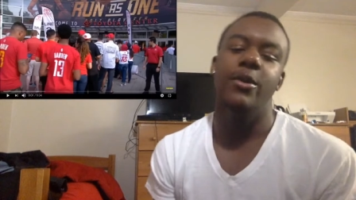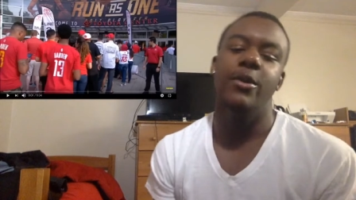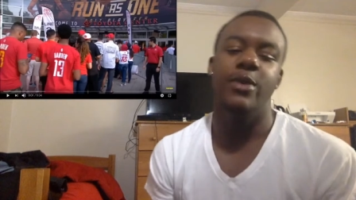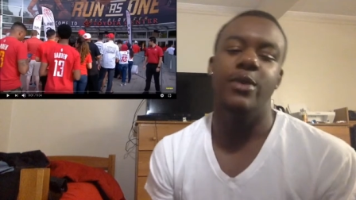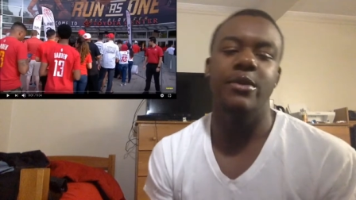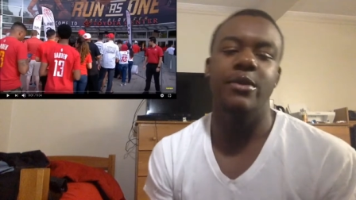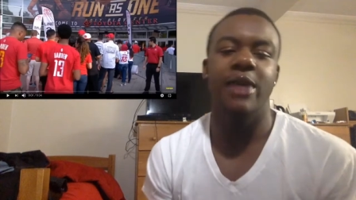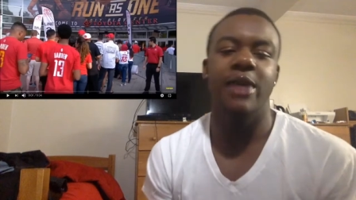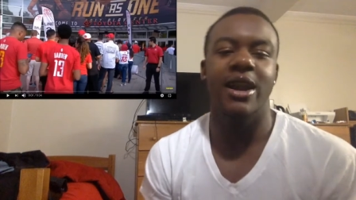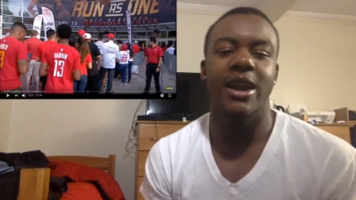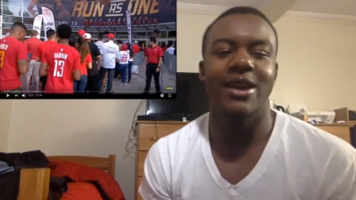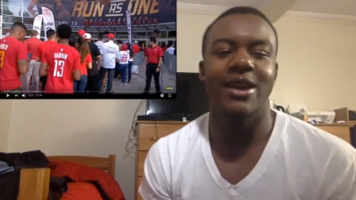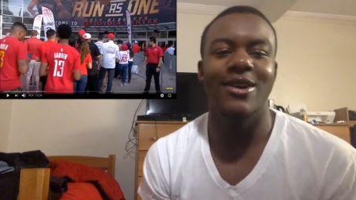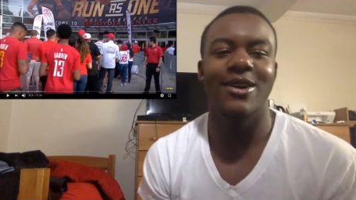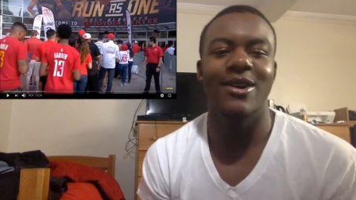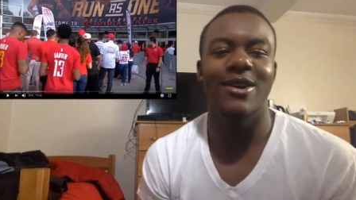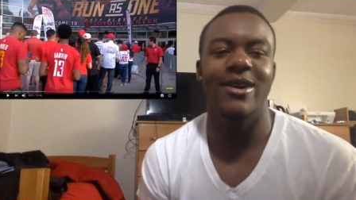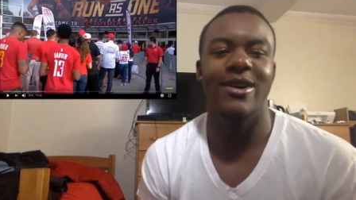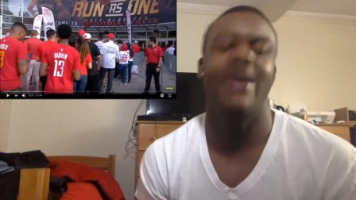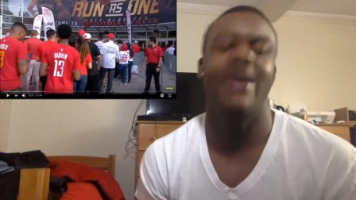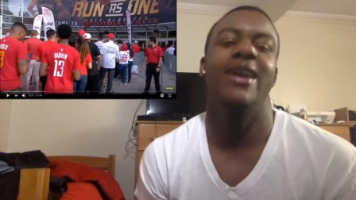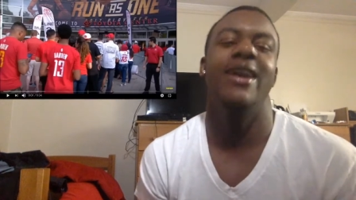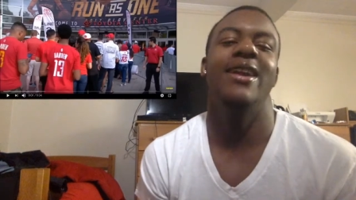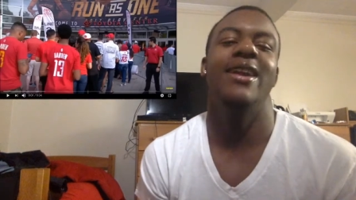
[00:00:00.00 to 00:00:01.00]
We about to
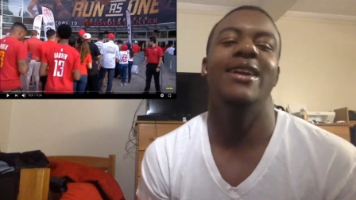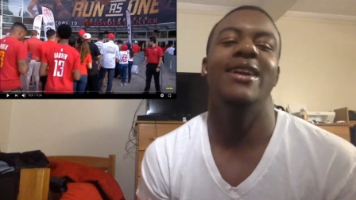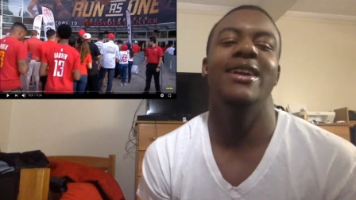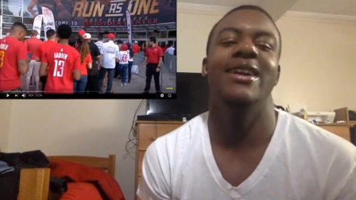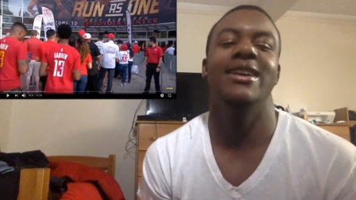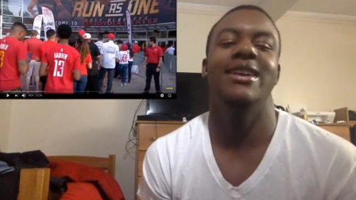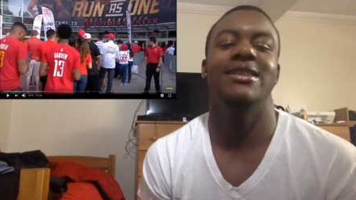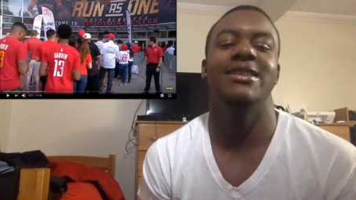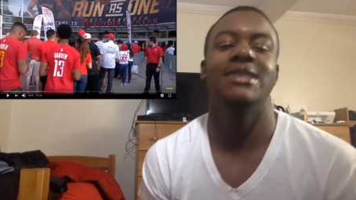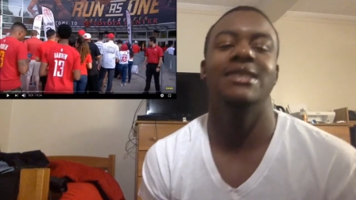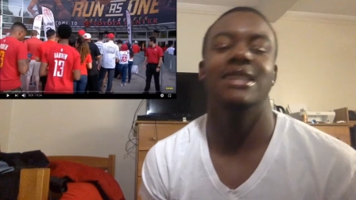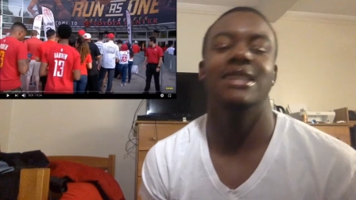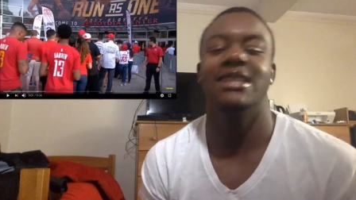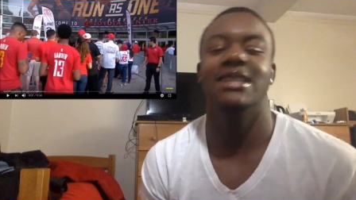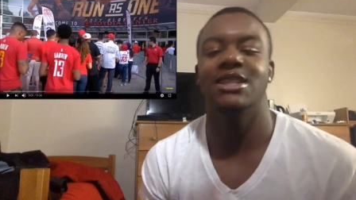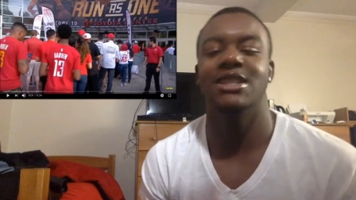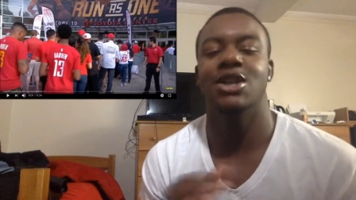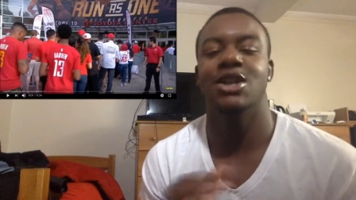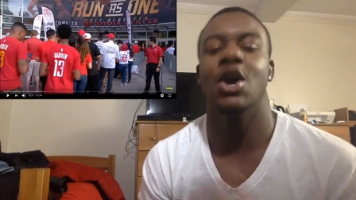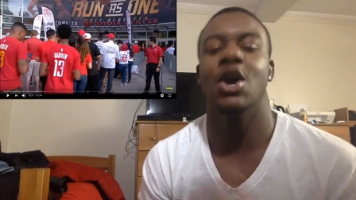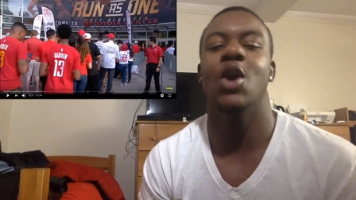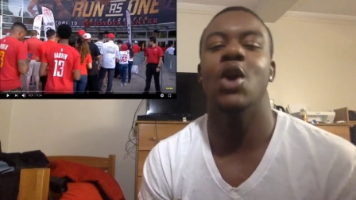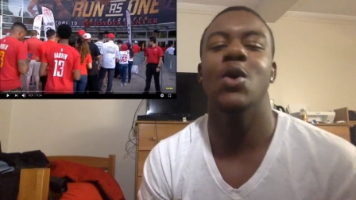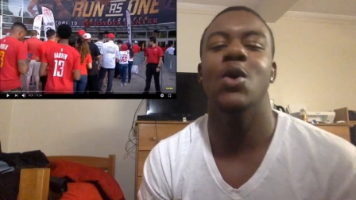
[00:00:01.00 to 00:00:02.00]
go ahead and get into
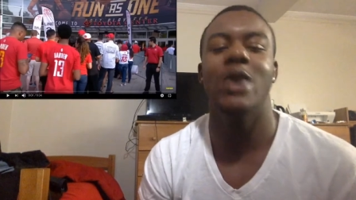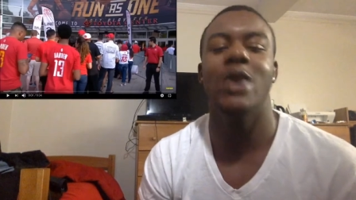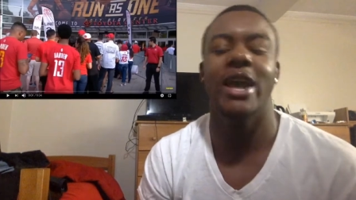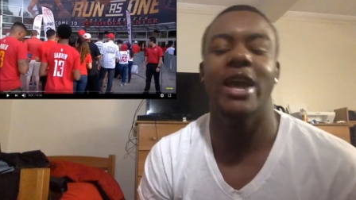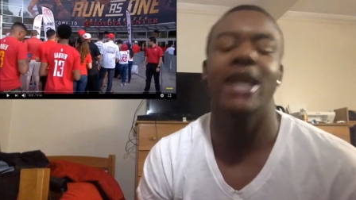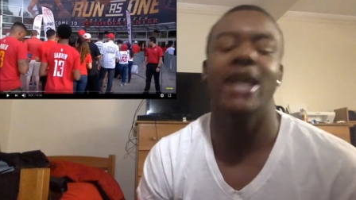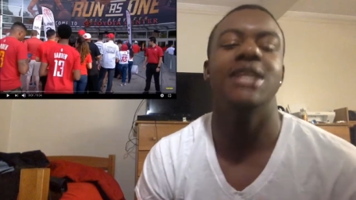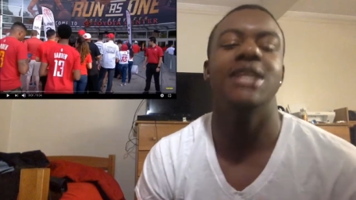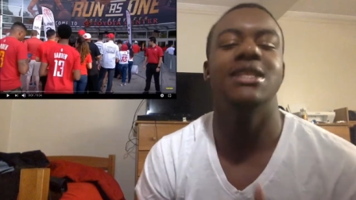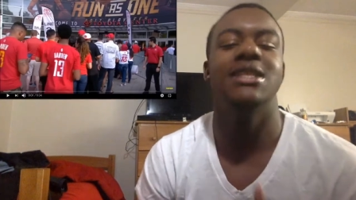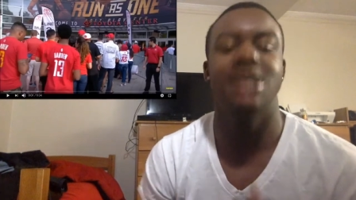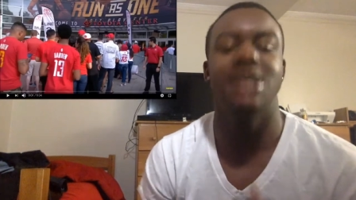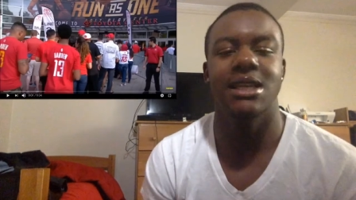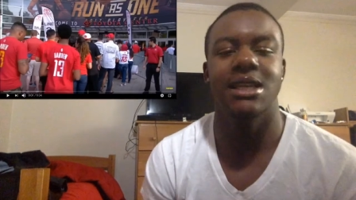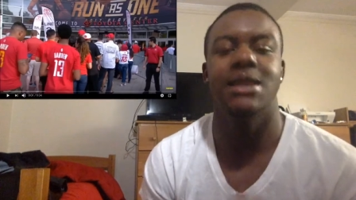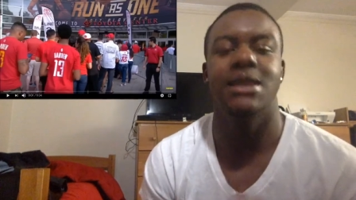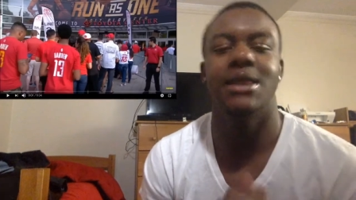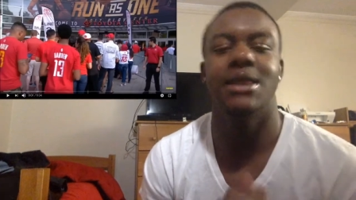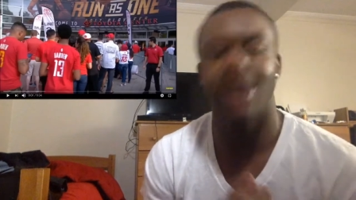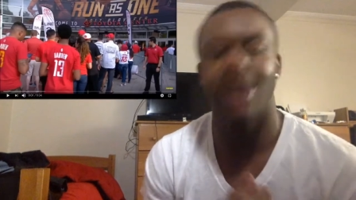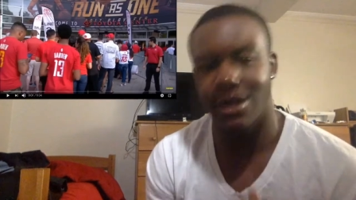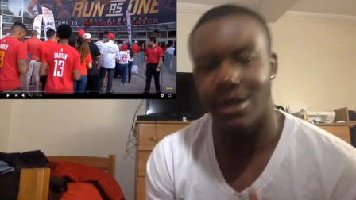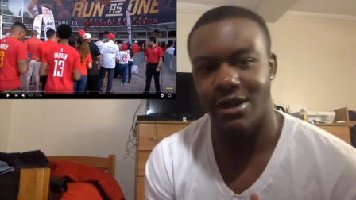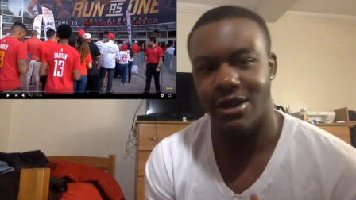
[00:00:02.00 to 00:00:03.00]
this OKC
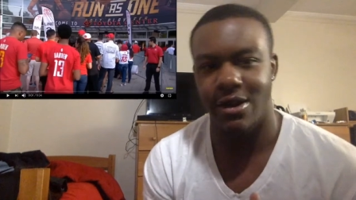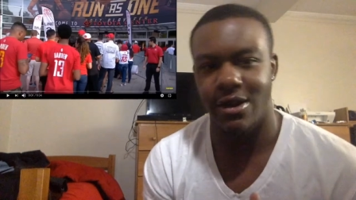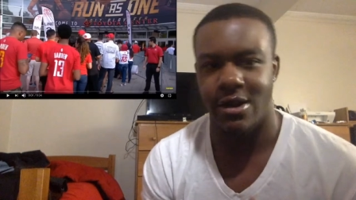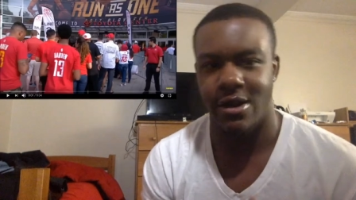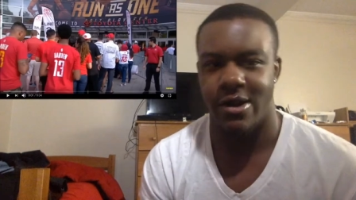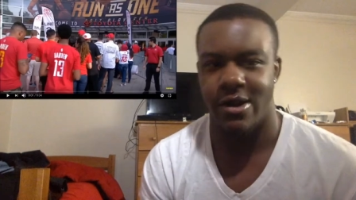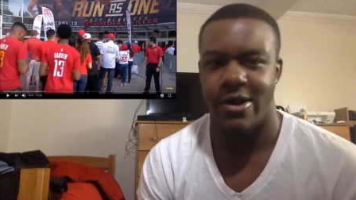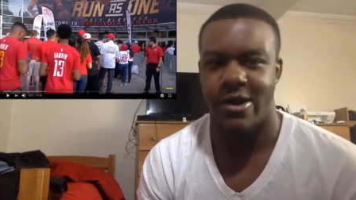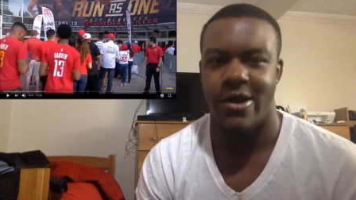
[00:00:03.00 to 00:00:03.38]
Thunder